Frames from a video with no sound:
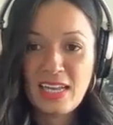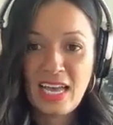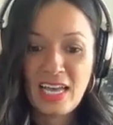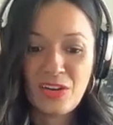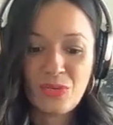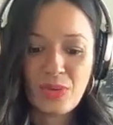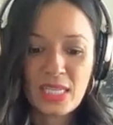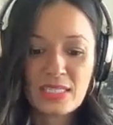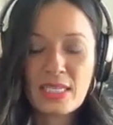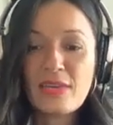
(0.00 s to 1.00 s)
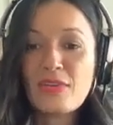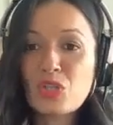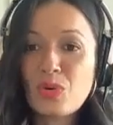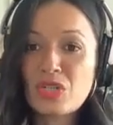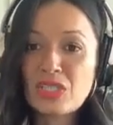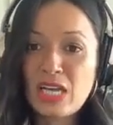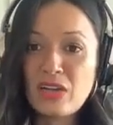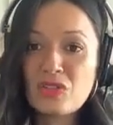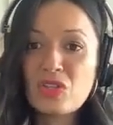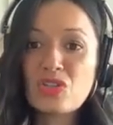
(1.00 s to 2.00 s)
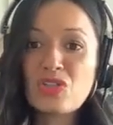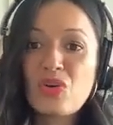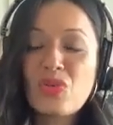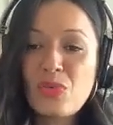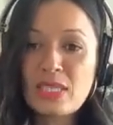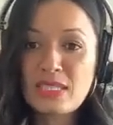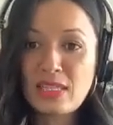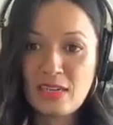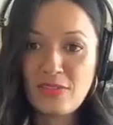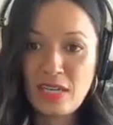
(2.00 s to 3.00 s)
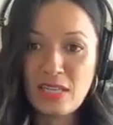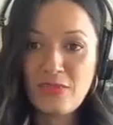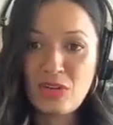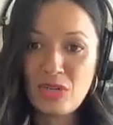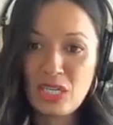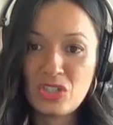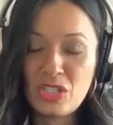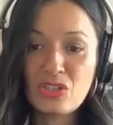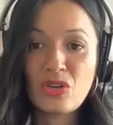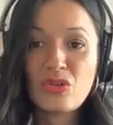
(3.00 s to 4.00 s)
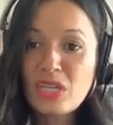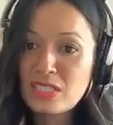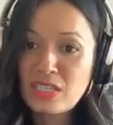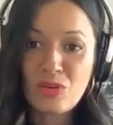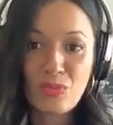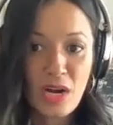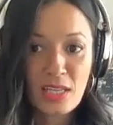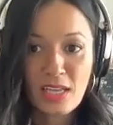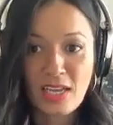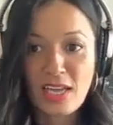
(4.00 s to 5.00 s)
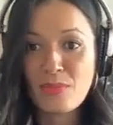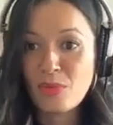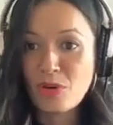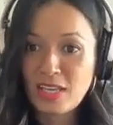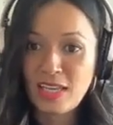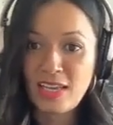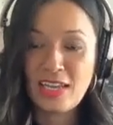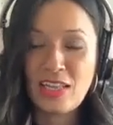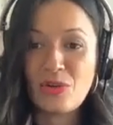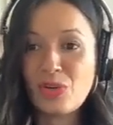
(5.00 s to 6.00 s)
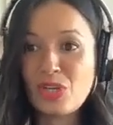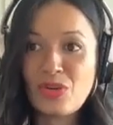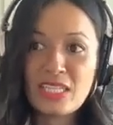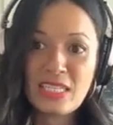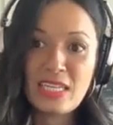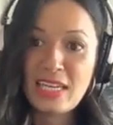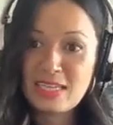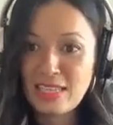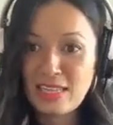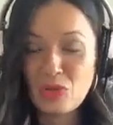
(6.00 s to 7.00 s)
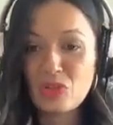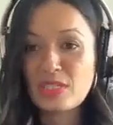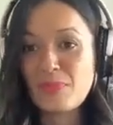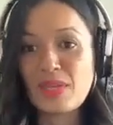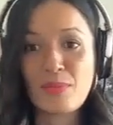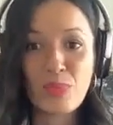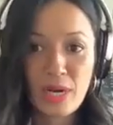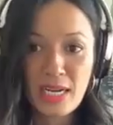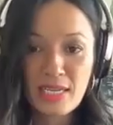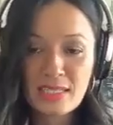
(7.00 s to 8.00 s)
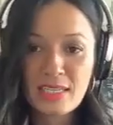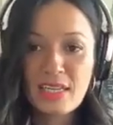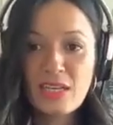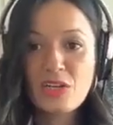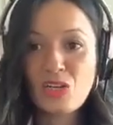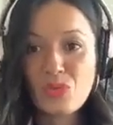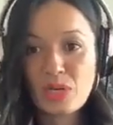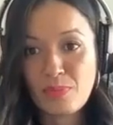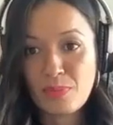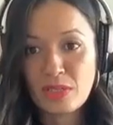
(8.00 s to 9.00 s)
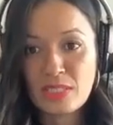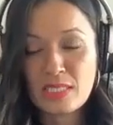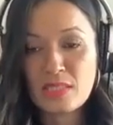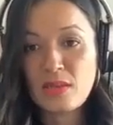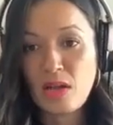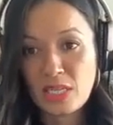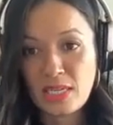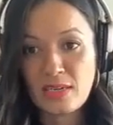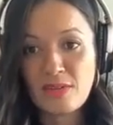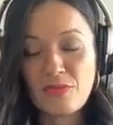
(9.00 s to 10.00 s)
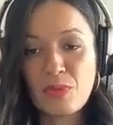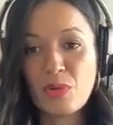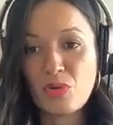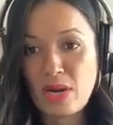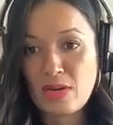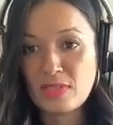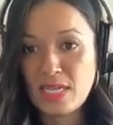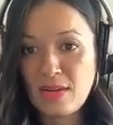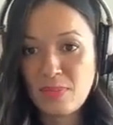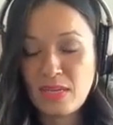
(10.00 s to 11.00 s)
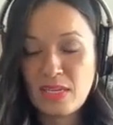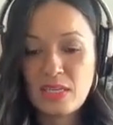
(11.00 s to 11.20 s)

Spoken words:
And we get to give it to ourselves so that we solidify the foundation, so that it's not rocky and murky. And that when you get to the next level, something breaks. You want to build it solid from the ground up.